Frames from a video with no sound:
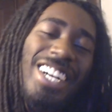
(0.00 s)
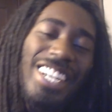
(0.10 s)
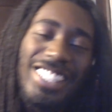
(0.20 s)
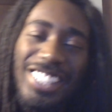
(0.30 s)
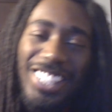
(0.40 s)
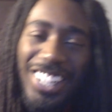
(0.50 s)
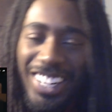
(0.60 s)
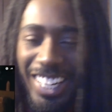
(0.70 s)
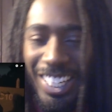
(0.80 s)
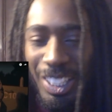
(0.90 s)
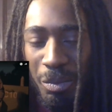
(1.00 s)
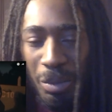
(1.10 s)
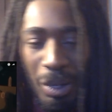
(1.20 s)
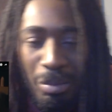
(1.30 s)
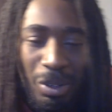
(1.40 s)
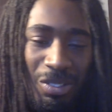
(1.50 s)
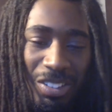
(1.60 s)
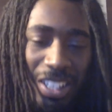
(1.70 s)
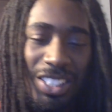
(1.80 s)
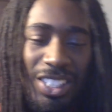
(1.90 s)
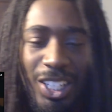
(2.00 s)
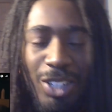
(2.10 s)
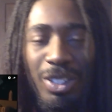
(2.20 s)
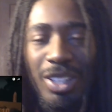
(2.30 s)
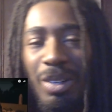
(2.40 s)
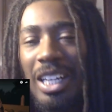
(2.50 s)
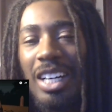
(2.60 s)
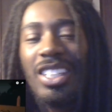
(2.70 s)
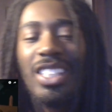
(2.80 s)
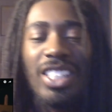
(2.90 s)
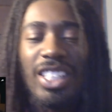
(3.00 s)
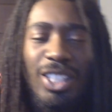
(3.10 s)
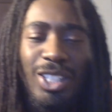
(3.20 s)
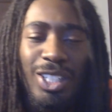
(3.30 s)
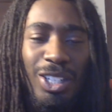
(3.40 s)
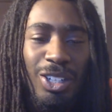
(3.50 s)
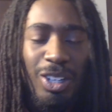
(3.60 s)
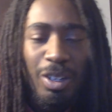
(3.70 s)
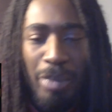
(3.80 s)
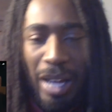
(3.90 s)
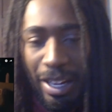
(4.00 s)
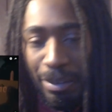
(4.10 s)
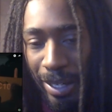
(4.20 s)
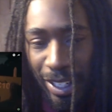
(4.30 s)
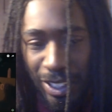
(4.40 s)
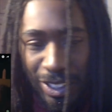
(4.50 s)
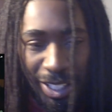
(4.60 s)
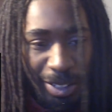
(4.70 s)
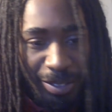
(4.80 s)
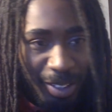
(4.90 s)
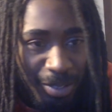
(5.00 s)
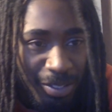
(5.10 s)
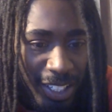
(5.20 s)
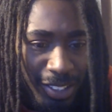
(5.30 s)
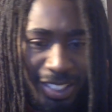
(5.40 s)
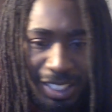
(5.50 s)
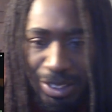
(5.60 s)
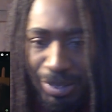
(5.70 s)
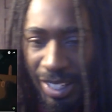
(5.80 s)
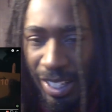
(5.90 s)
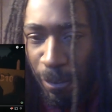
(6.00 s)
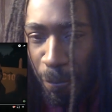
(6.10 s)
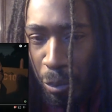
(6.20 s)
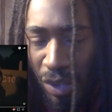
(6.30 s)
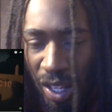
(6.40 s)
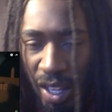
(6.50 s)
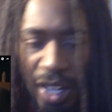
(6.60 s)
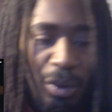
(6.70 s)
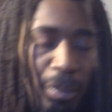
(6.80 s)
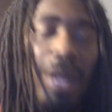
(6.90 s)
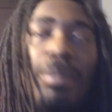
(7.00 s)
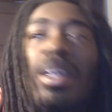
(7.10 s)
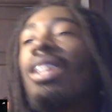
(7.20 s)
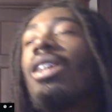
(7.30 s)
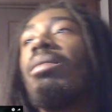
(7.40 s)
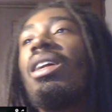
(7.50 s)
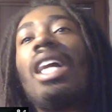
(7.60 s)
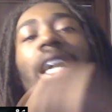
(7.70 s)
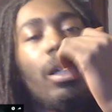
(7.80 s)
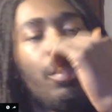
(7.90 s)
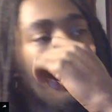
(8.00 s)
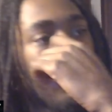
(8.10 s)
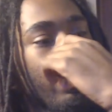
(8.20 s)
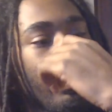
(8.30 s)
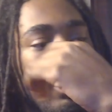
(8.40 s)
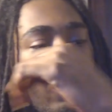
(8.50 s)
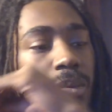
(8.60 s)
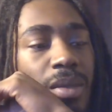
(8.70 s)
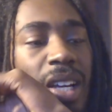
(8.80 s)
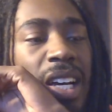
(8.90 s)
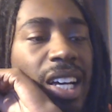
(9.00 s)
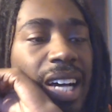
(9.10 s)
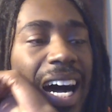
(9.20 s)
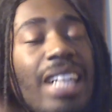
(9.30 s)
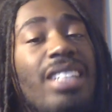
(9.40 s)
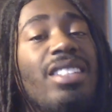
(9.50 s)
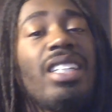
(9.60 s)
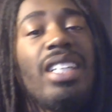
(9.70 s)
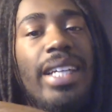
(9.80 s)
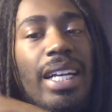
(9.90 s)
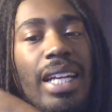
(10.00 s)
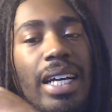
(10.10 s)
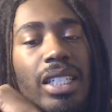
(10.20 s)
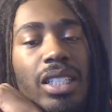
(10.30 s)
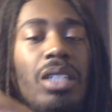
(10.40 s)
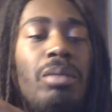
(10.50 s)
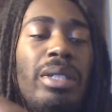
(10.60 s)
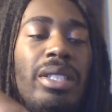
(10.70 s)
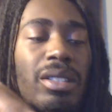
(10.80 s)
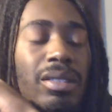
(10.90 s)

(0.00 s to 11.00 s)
Dog got the bulletproof vest on with the gun sitting on the dog back, man. Okay, man, I'm fucking with this, man. He remind me a little bit of like, honestly, he got like a little bit of,